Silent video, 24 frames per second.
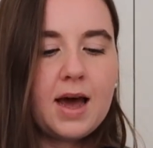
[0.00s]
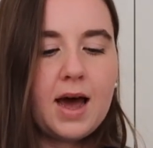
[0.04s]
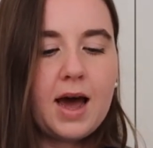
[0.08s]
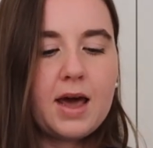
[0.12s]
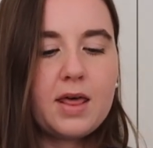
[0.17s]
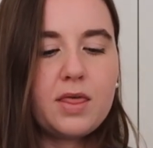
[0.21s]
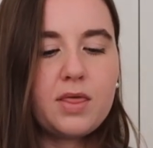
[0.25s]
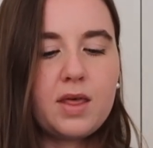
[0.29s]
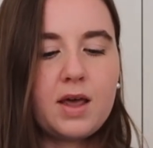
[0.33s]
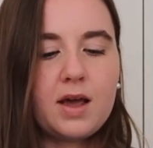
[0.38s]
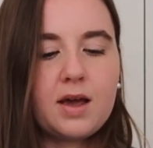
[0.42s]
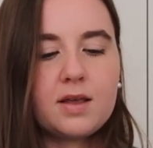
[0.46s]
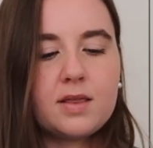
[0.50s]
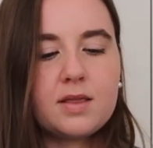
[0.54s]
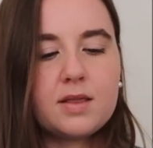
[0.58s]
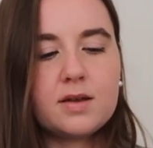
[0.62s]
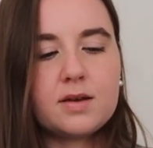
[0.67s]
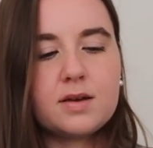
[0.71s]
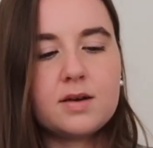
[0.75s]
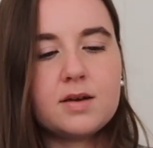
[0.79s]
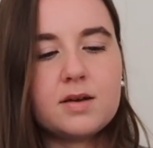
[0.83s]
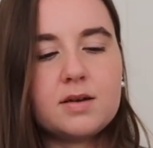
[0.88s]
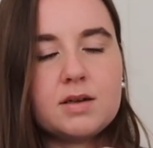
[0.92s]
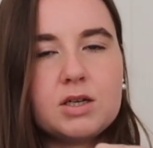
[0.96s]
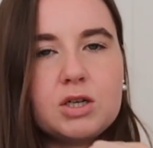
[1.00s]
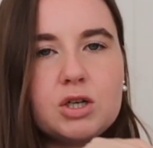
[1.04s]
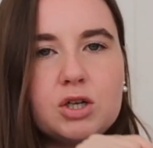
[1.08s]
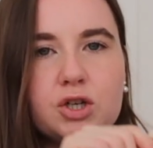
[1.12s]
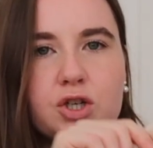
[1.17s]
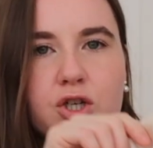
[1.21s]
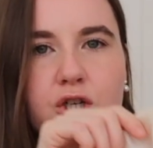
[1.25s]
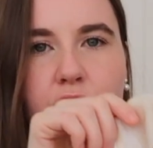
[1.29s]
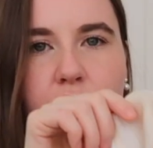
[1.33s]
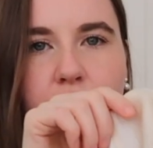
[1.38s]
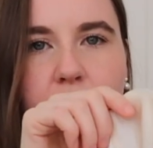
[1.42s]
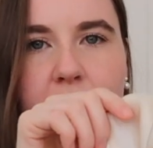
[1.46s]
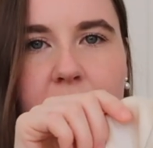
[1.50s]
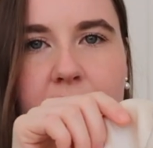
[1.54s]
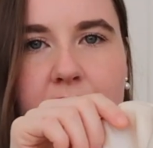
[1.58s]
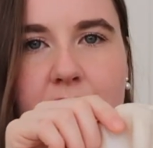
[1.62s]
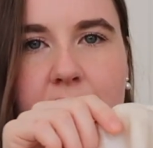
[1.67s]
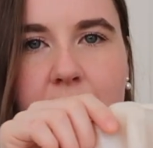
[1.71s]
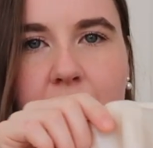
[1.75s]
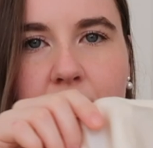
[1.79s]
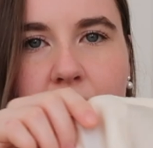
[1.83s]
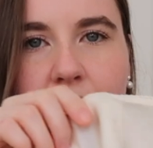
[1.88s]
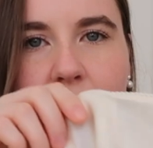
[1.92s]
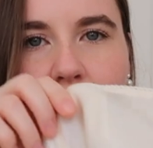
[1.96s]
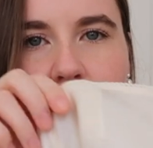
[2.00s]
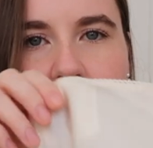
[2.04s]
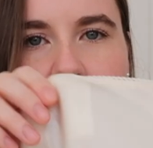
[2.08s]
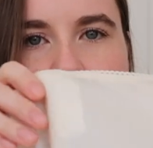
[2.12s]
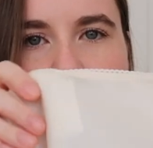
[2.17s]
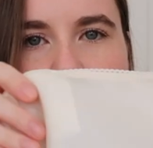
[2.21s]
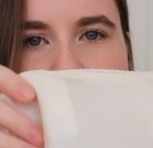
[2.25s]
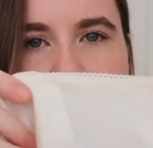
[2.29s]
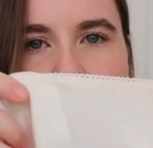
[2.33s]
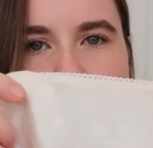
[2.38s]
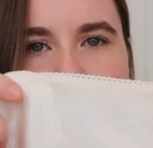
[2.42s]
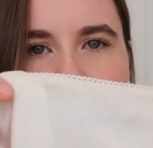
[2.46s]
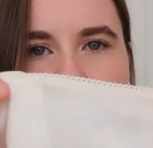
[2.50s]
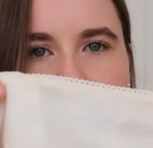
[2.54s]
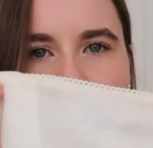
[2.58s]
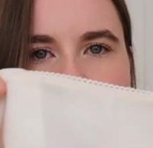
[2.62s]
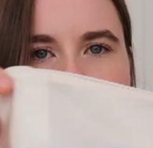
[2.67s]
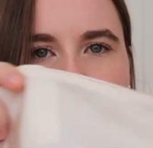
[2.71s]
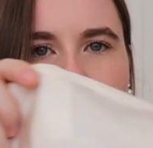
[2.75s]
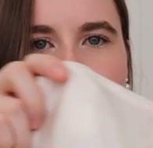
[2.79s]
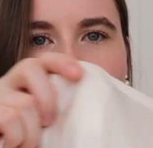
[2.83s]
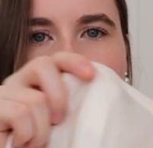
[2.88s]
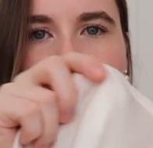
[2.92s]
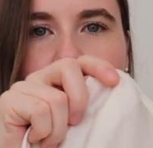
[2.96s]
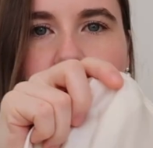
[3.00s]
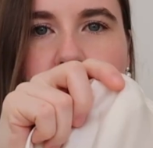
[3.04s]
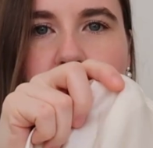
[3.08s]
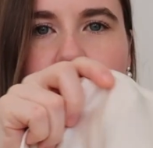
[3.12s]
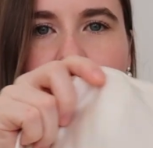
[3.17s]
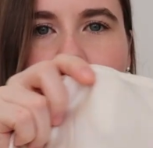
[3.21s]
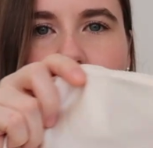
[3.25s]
I think the sheerness of it is acceptable.